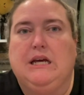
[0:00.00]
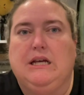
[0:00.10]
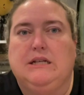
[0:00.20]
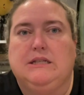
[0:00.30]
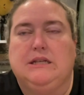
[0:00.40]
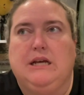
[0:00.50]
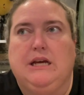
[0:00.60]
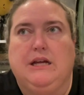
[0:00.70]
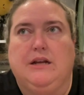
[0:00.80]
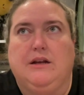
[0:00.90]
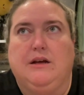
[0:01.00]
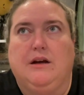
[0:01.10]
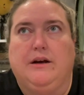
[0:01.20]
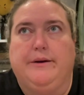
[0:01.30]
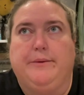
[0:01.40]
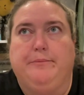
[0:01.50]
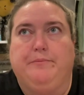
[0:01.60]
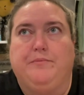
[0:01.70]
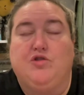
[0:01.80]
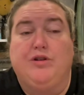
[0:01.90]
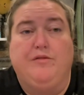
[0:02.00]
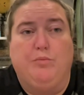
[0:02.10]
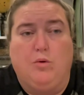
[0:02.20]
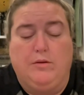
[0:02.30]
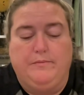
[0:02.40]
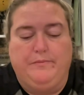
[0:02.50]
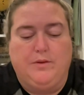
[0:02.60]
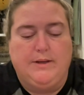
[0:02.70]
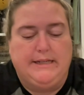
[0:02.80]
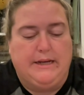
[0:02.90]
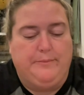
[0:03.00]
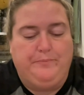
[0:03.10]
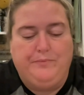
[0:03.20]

is in Shreveport, Louisiana.